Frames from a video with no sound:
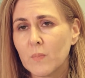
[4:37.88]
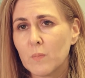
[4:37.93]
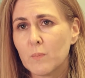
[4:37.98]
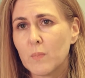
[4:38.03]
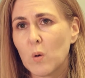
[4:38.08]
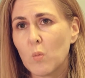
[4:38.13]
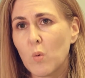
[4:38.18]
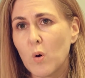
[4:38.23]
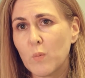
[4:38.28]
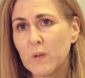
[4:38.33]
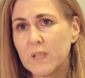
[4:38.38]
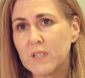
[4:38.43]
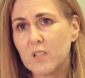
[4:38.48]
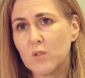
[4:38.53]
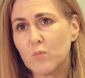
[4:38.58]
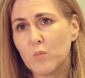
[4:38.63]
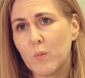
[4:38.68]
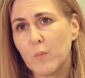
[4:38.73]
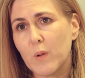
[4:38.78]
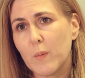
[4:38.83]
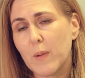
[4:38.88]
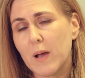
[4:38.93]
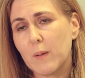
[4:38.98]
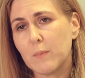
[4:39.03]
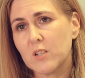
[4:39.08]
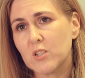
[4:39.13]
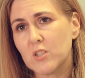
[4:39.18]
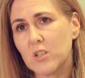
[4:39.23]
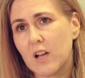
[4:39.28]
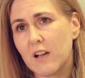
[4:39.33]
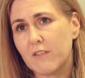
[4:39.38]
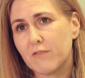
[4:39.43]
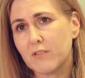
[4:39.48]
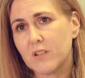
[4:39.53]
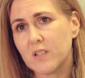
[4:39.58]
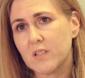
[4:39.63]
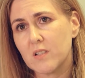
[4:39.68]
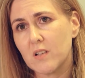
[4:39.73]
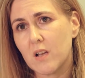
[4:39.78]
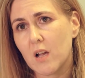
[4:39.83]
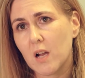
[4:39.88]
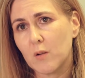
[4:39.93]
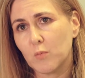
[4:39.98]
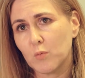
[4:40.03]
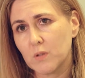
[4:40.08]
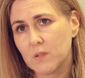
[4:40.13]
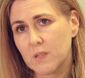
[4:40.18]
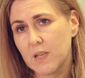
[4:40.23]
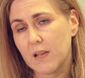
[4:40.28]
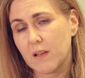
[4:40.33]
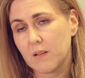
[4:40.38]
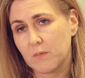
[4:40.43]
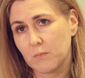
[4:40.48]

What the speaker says: But what we did when we published IFRS 9 was,